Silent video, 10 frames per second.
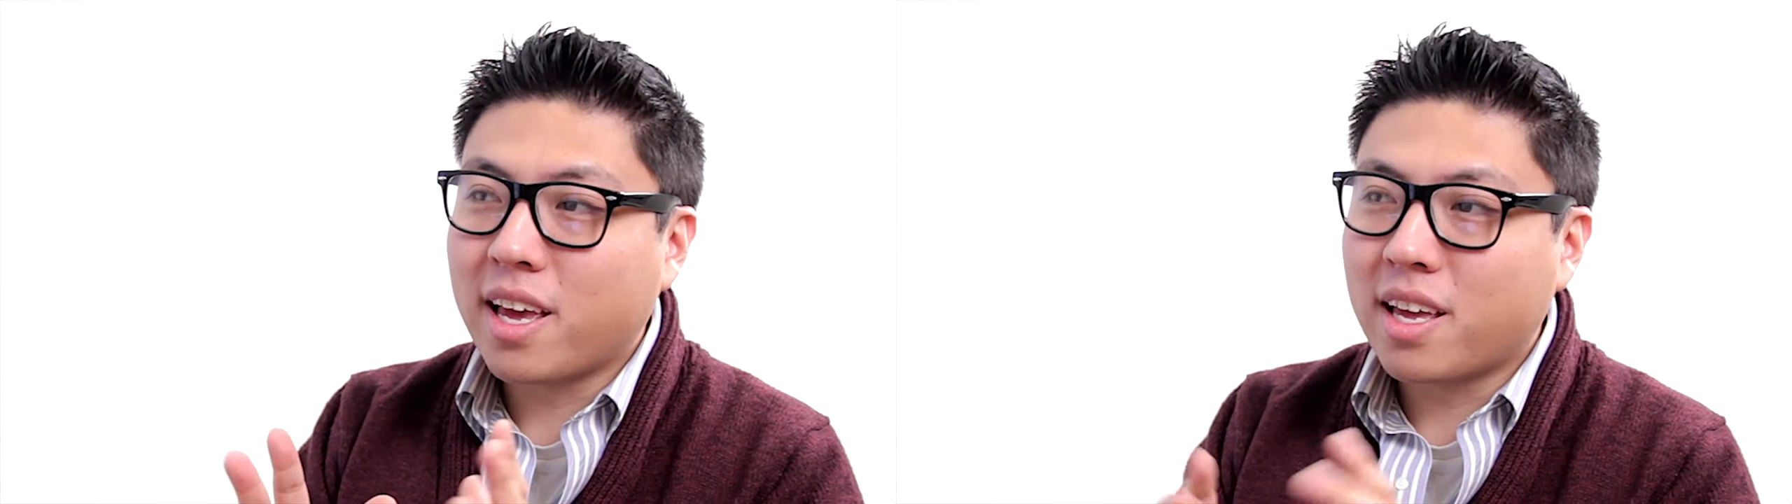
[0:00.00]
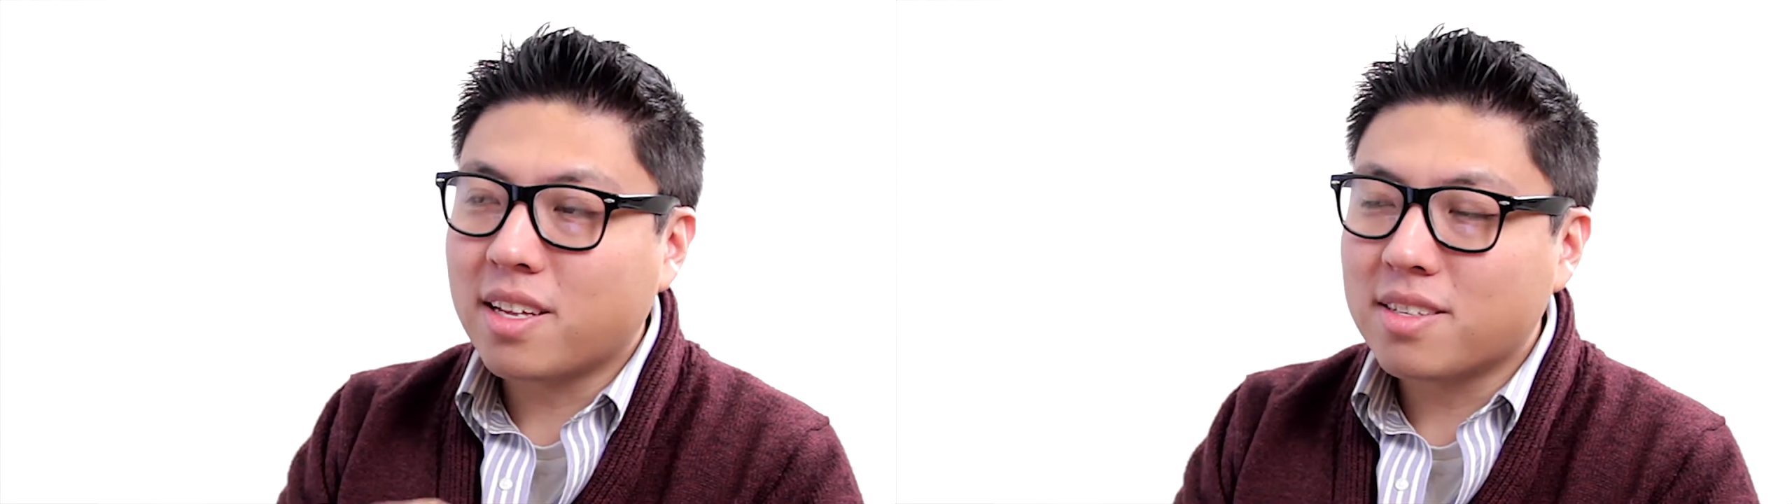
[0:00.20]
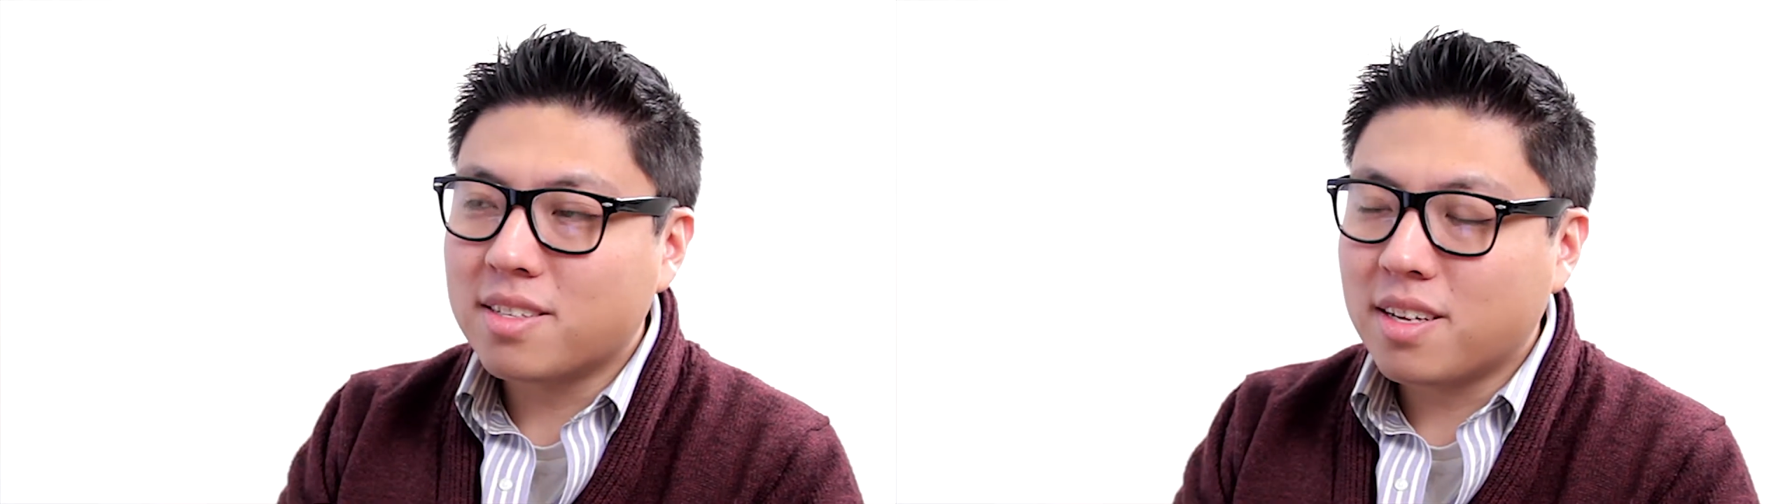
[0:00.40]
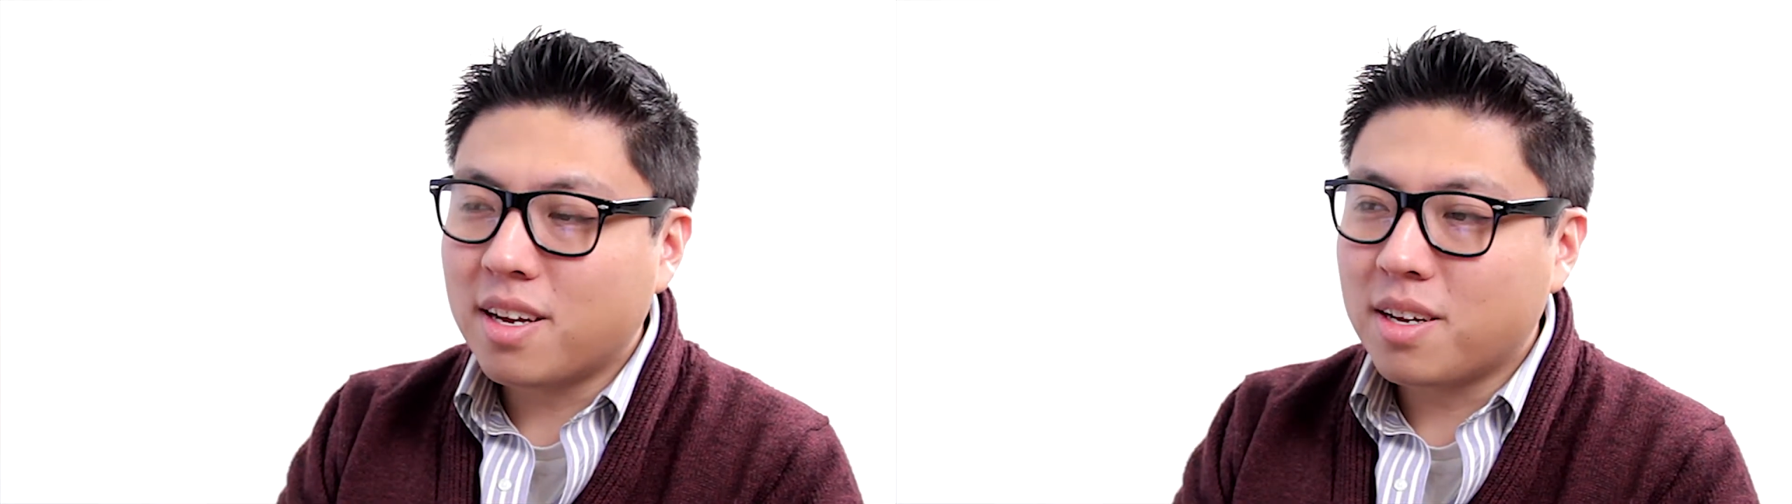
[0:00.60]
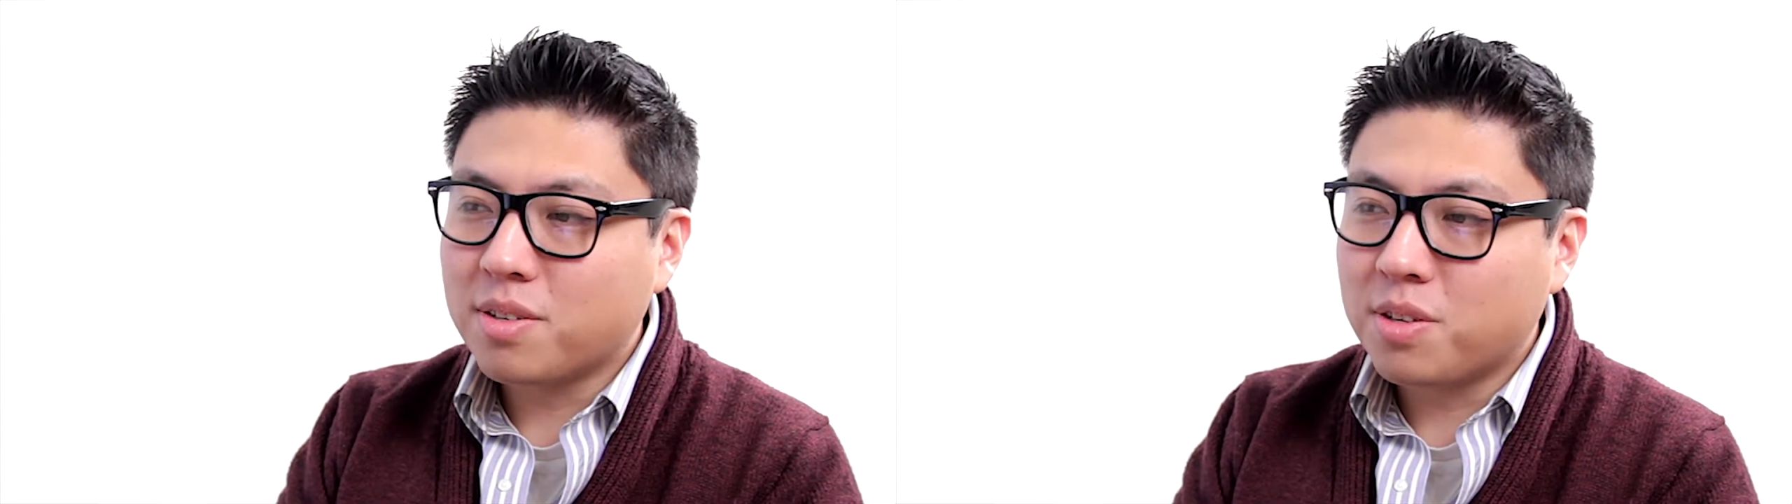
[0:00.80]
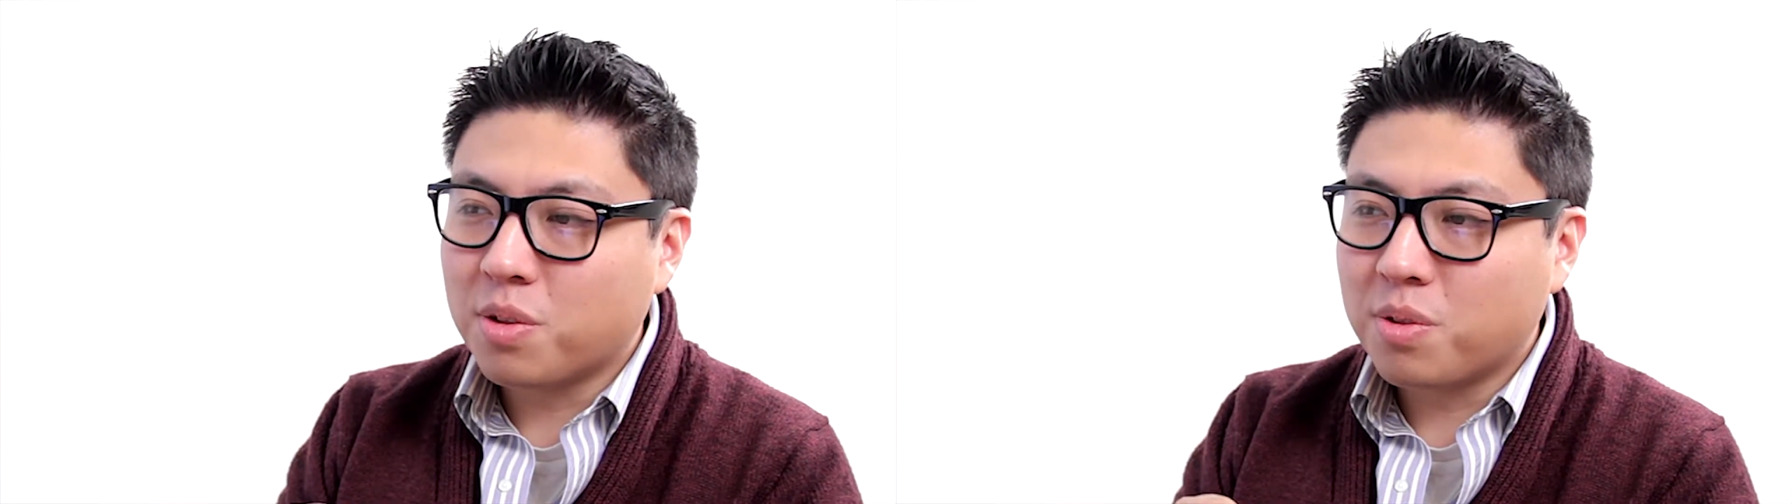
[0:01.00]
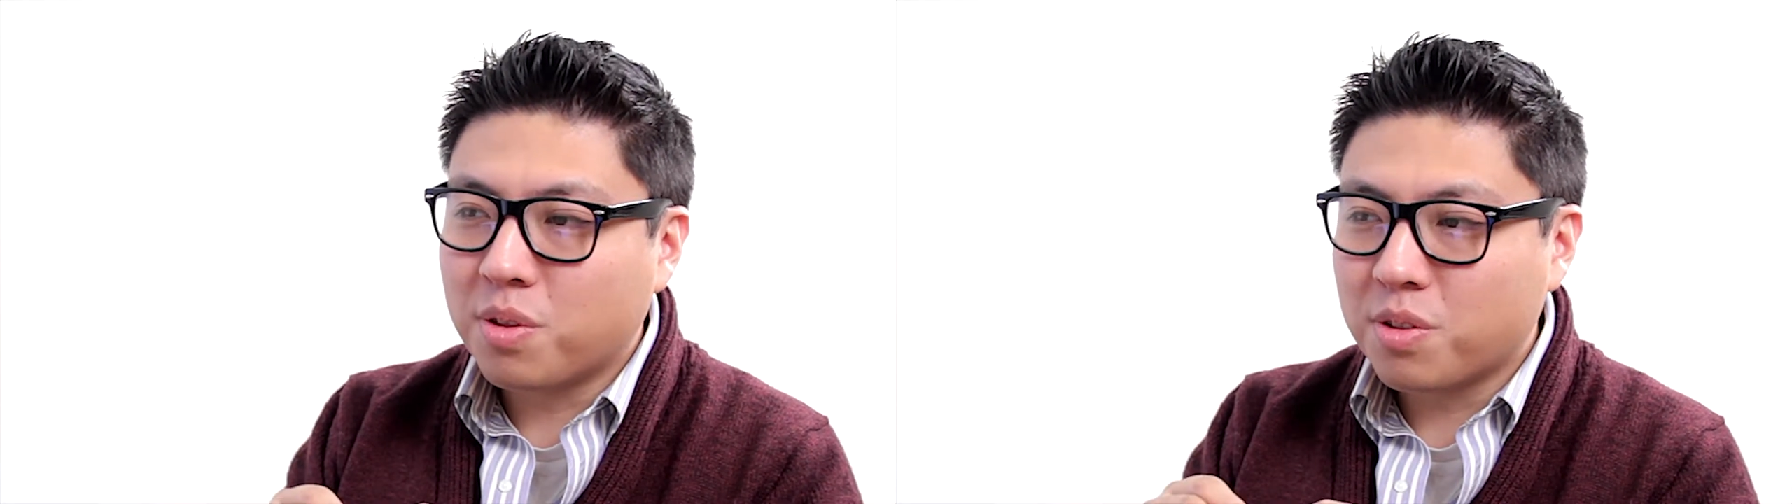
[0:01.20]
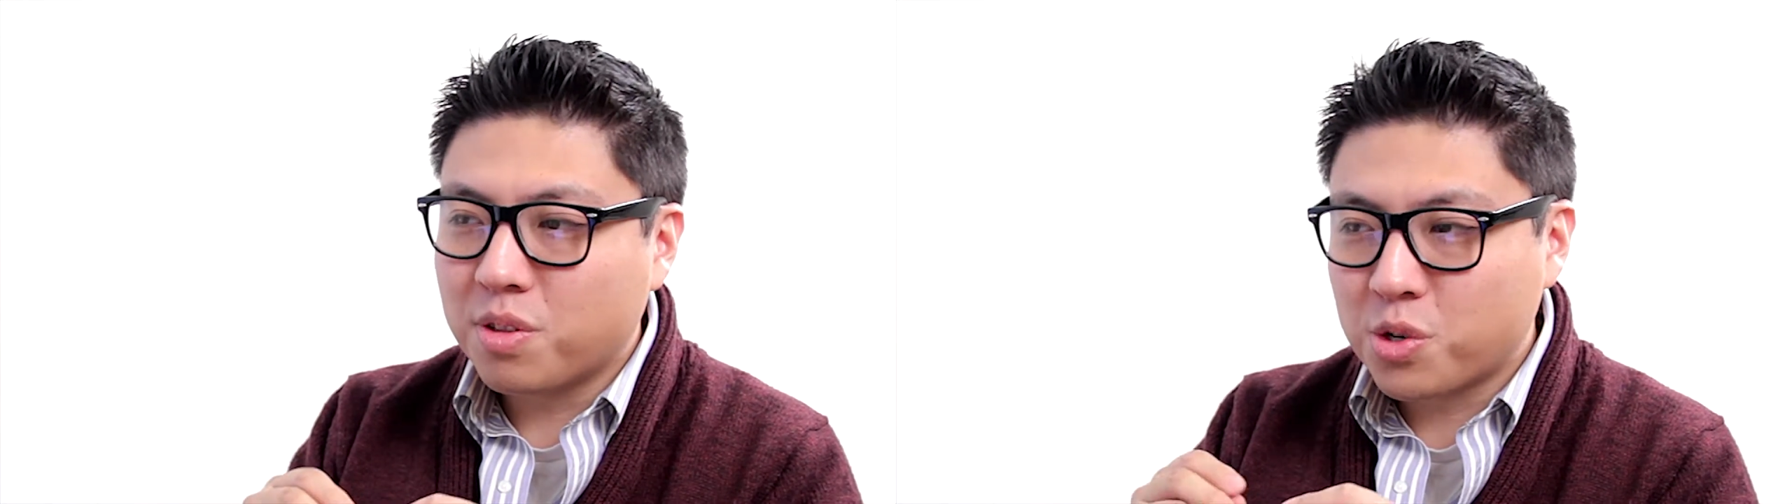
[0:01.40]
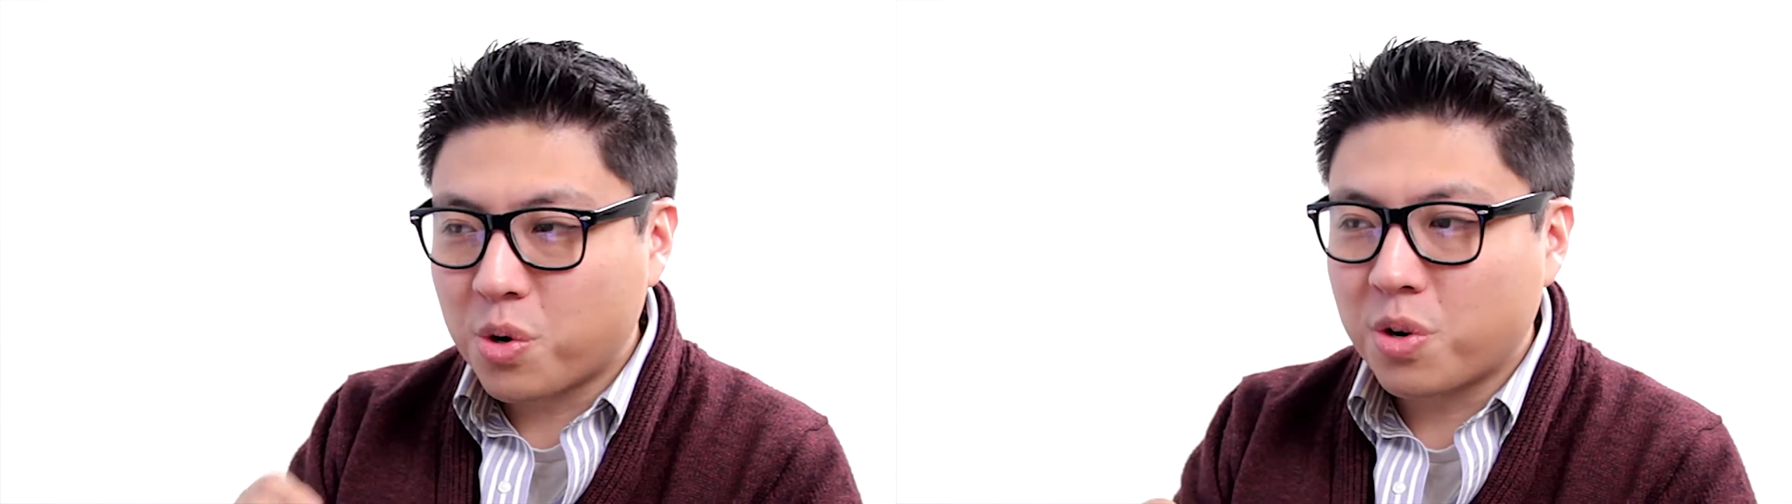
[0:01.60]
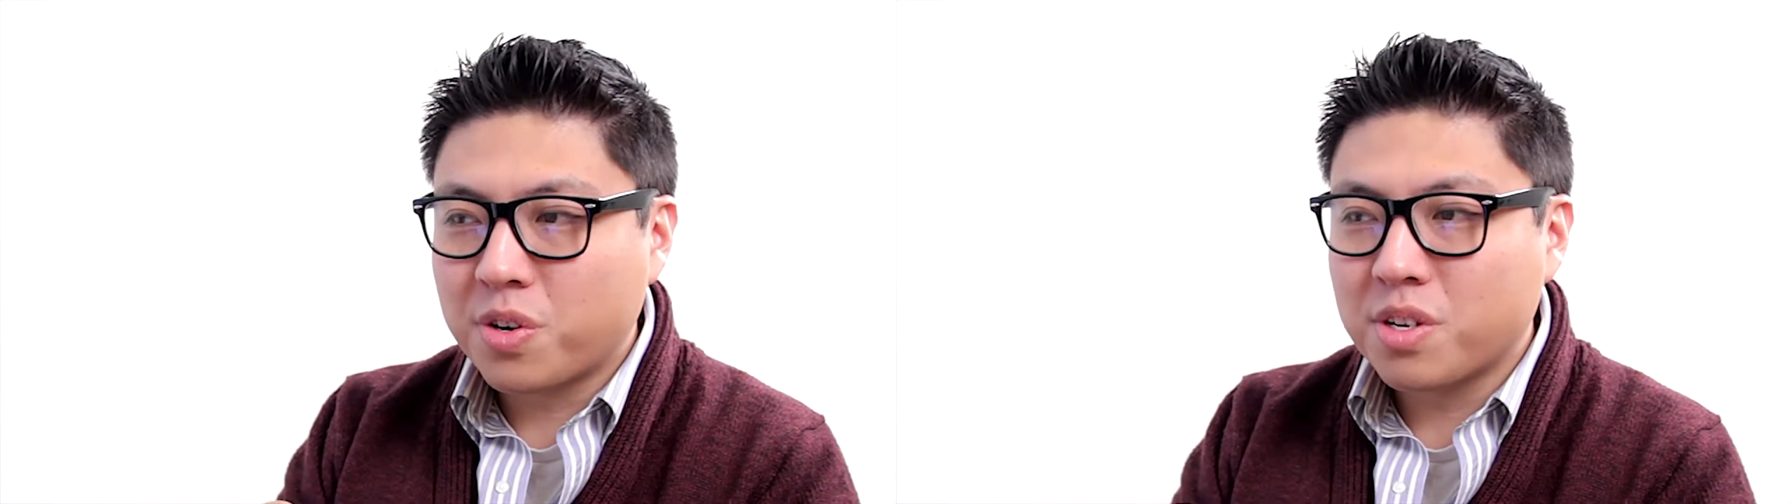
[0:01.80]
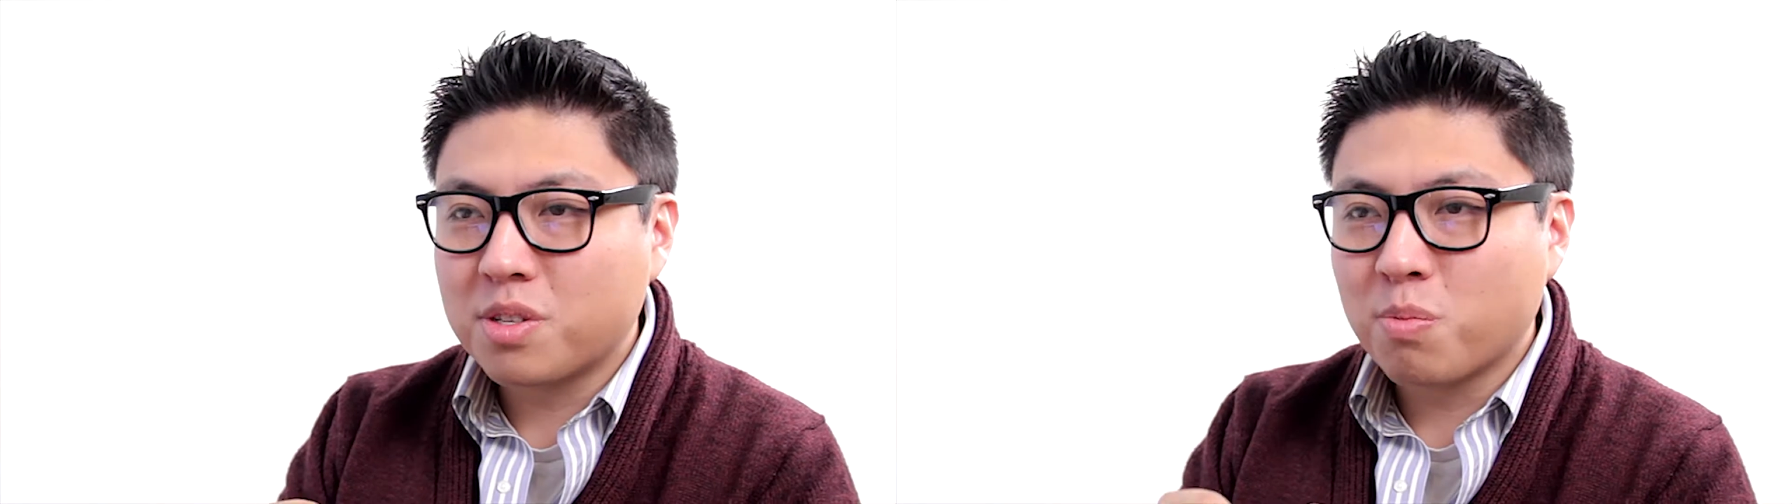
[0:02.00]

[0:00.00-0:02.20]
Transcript: And the shorter it is,